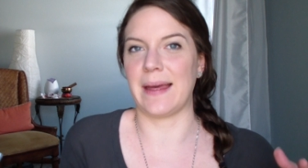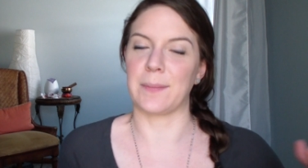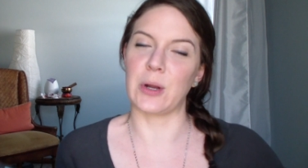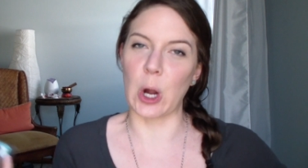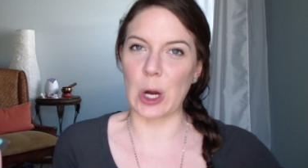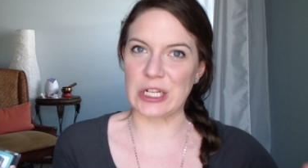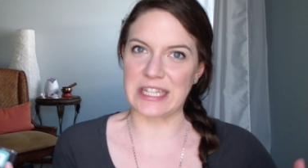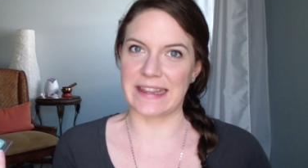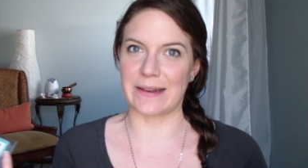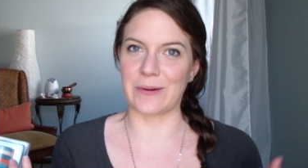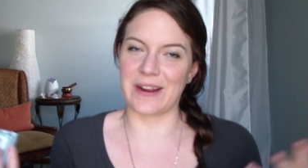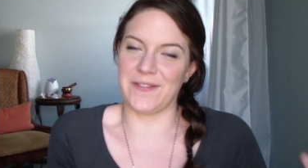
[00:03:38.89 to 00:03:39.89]
them cards and
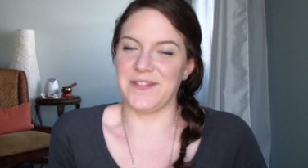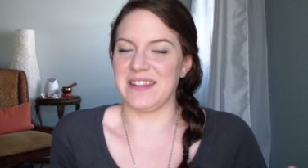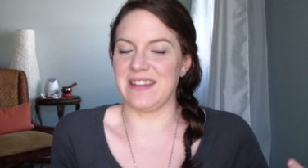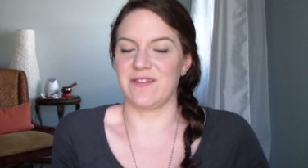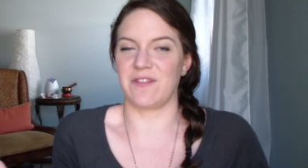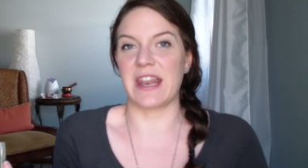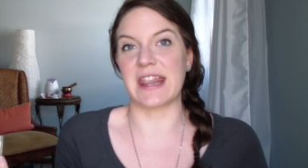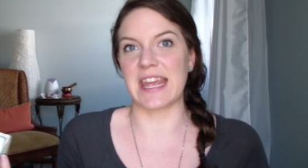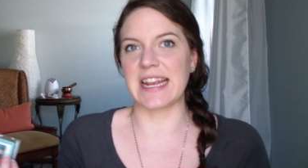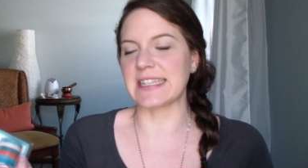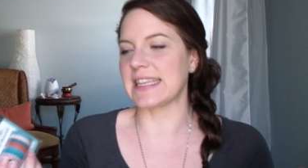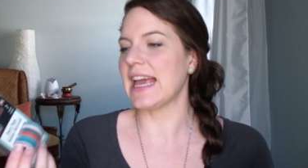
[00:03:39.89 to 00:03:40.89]
little gifts gifts and fun
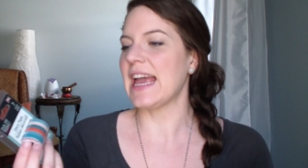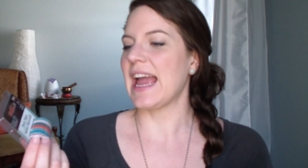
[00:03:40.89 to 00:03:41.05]
things.